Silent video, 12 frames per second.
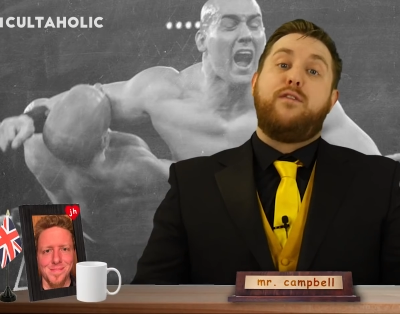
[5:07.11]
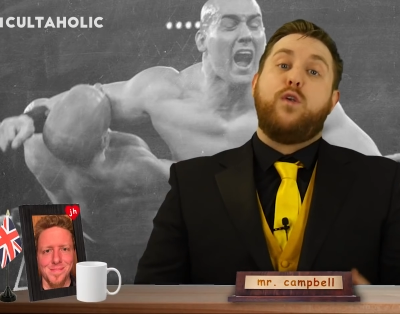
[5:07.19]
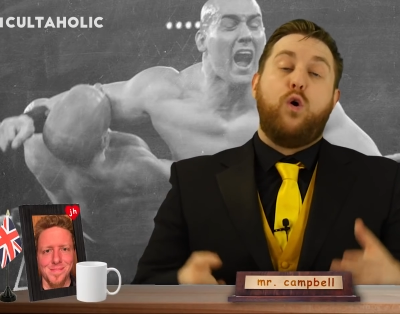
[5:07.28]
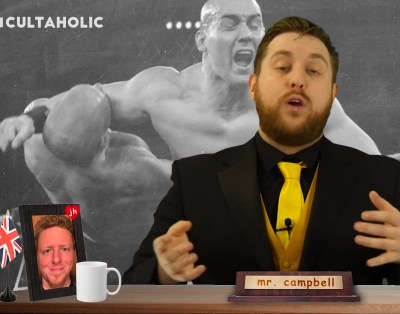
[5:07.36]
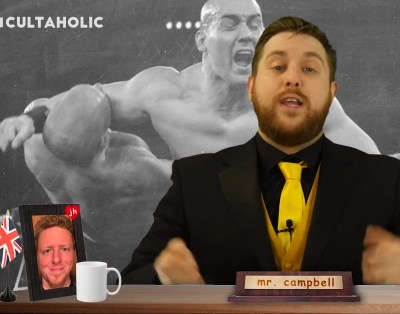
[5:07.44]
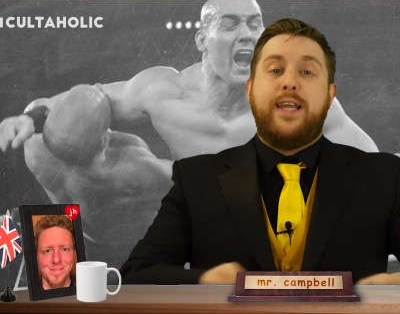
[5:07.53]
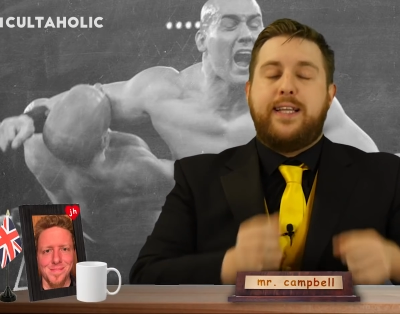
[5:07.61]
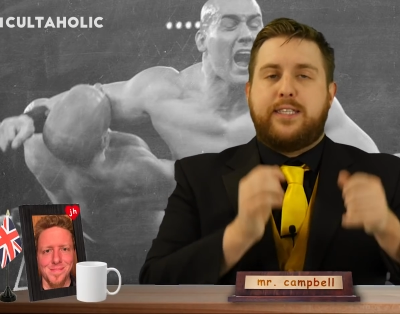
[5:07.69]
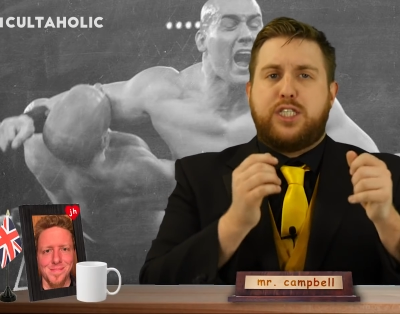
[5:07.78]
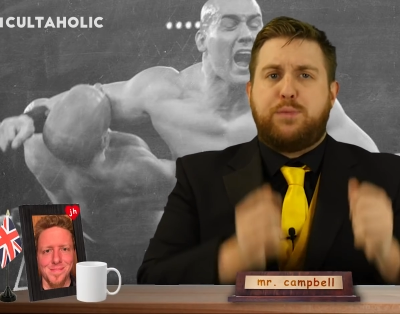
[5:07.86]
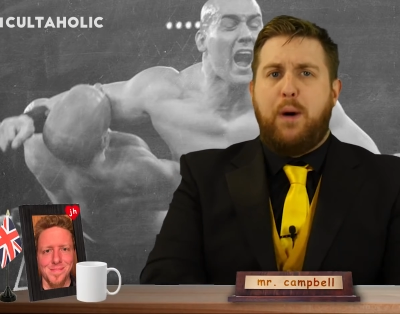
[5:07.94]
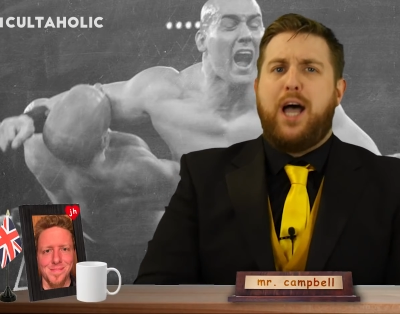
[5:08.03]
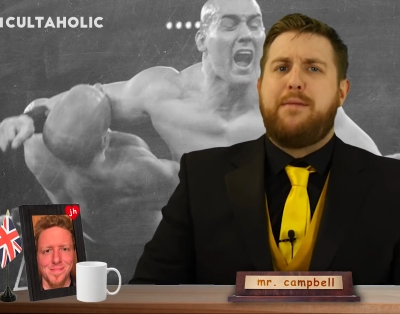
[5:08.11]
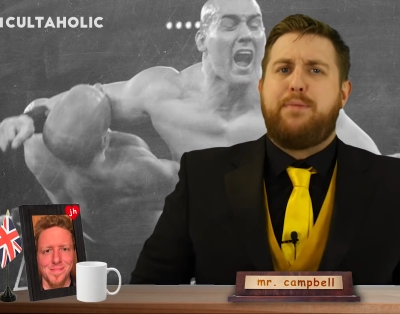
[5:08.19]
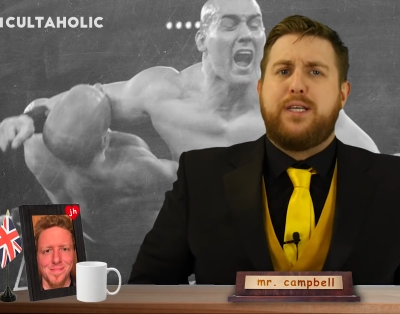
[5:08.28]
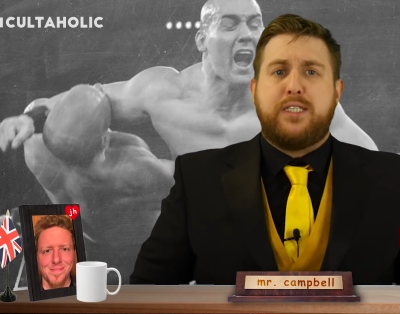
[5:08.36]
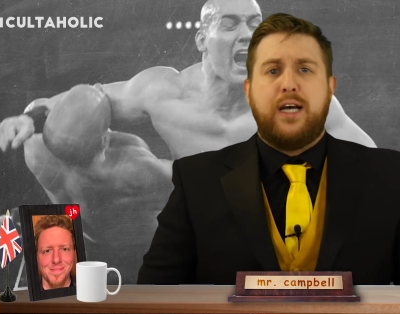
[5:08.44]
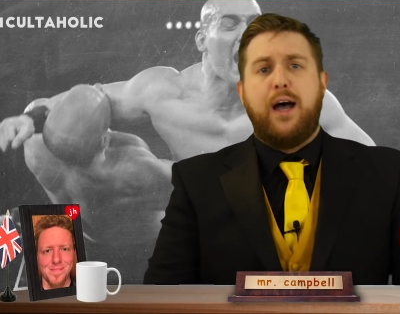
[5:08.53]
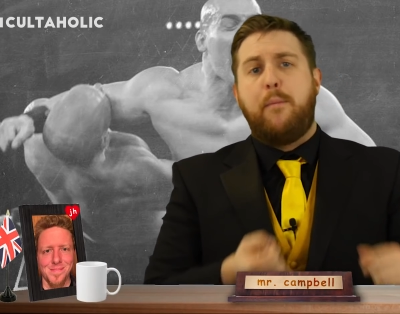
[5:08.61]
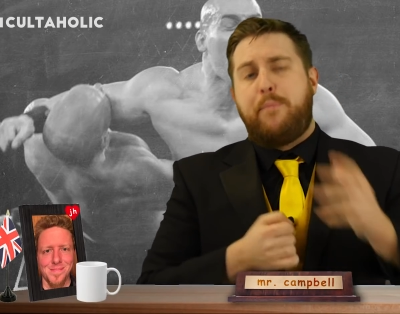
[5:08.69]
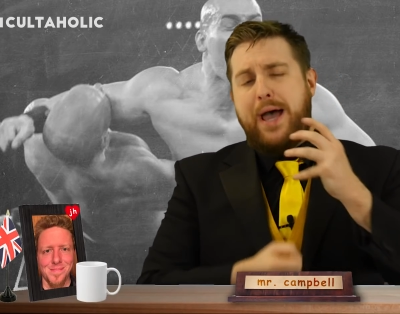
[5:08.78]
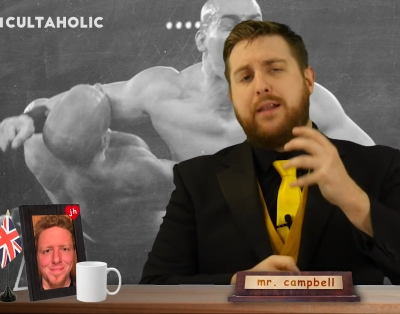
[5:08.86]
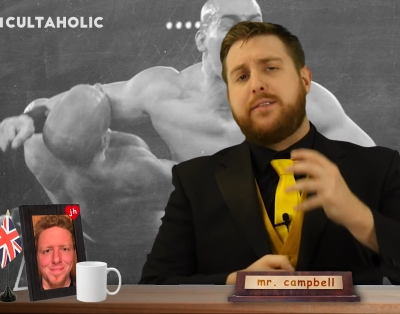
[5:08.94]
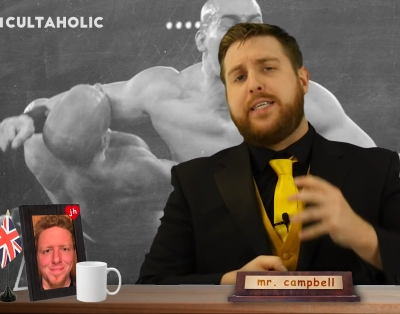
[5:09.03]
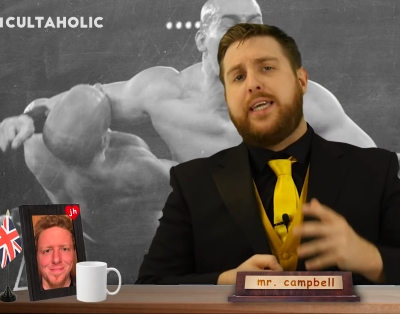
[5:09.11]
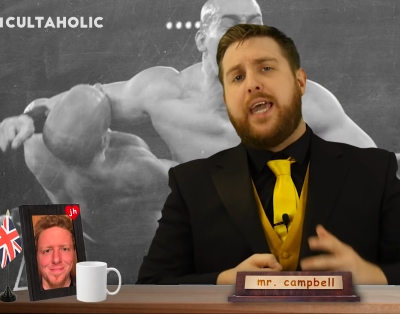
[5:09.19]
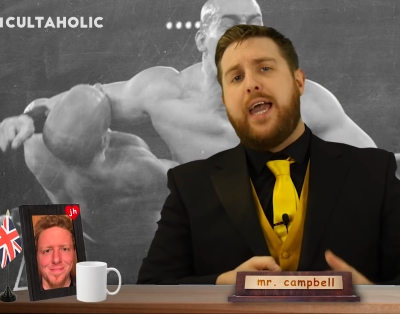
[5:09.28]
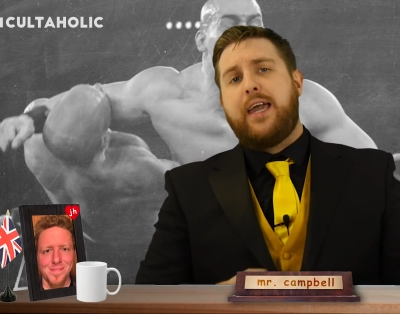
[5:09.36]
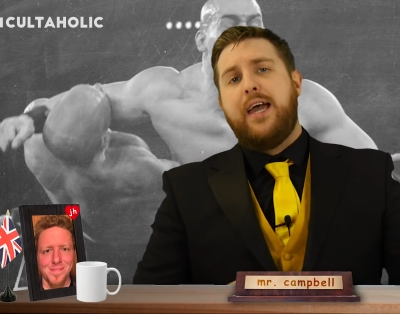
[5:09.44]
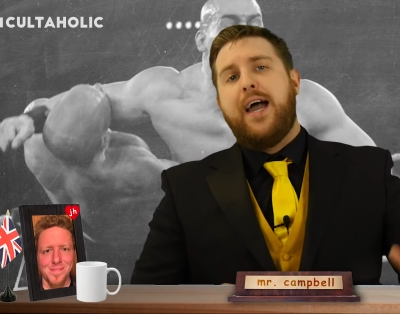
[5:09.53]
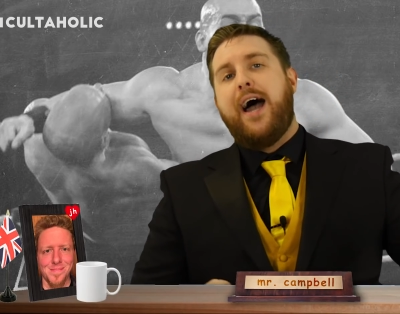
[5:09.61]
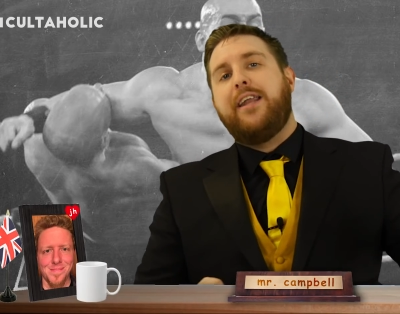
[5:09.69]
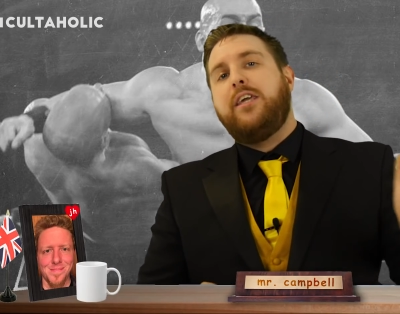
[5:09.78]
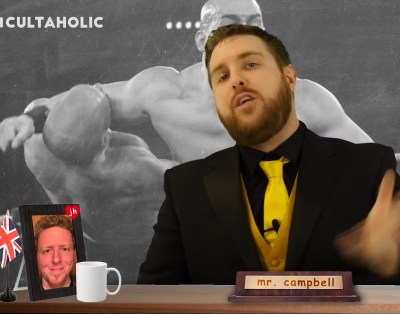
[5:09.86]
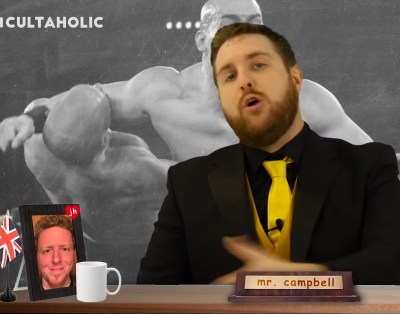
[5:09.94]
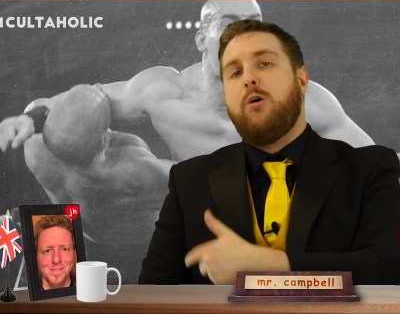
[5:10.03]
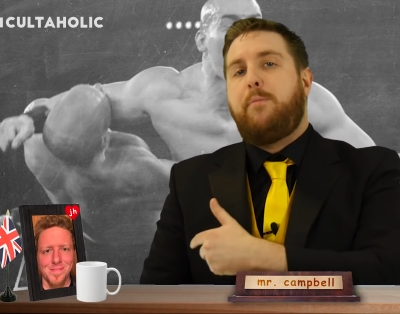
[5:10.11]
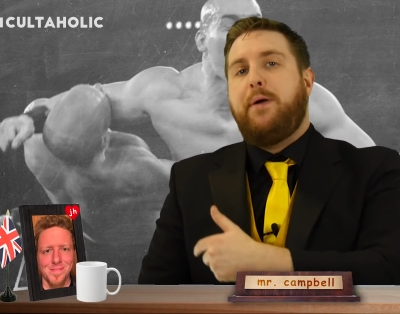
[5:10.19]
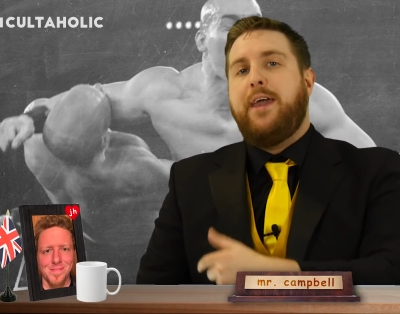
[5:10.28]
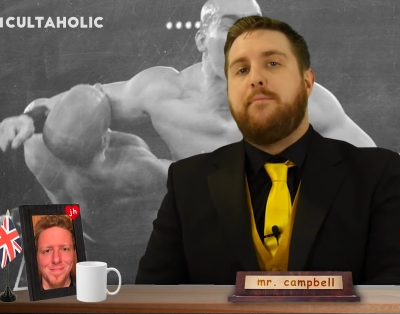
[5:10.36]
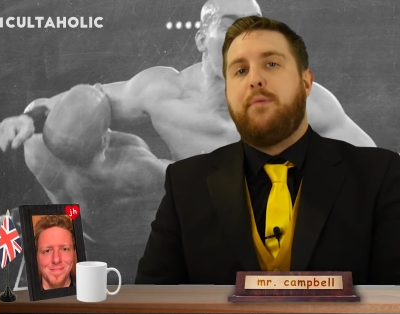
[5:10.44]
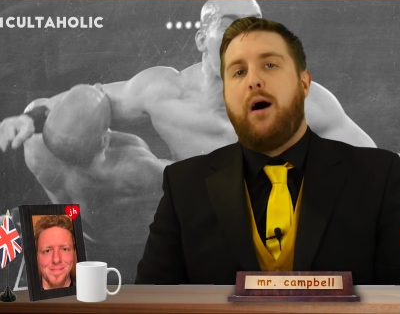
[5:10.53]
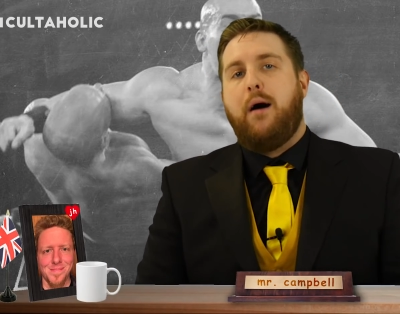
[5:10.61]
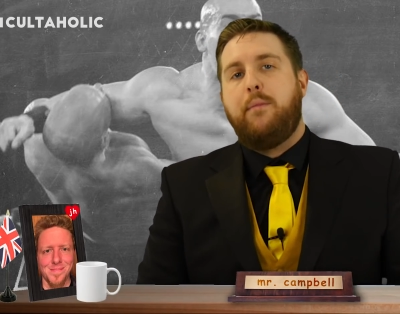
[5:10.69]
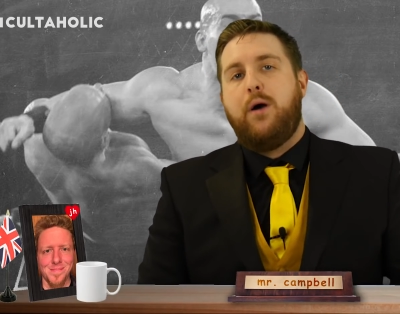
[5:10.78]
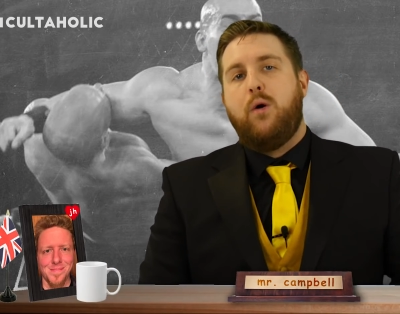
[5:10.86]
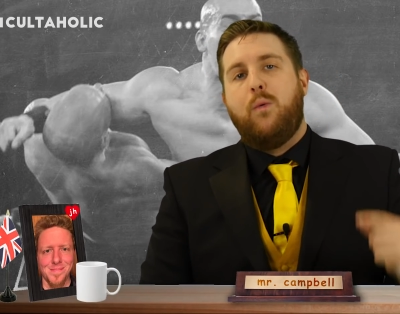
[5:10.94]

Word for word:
Speaker 1: Lorcan eats a spinebuster, a penalty kick, and a European bomb.